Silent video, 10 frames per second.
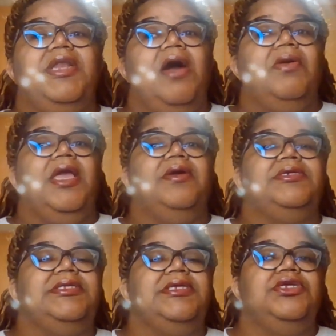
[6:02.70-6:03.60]
out Karen.
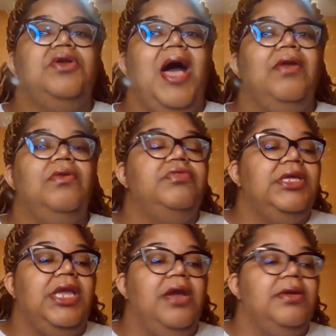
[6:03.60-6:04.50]
She said, you know, I don't
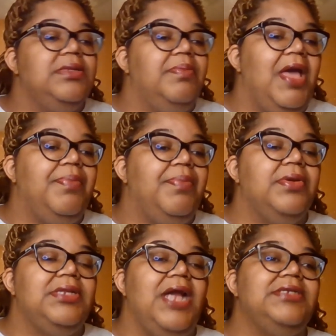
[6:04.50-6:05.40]
think Karen is a bad
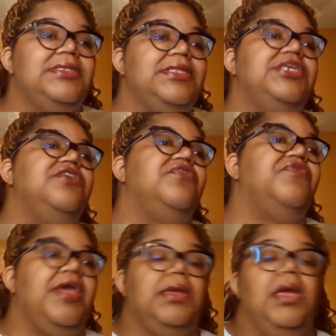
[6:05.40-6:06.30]
person. I just think she's
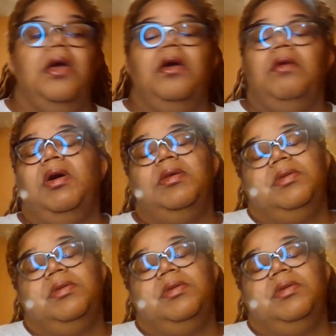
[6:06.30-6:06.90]
fake. Well,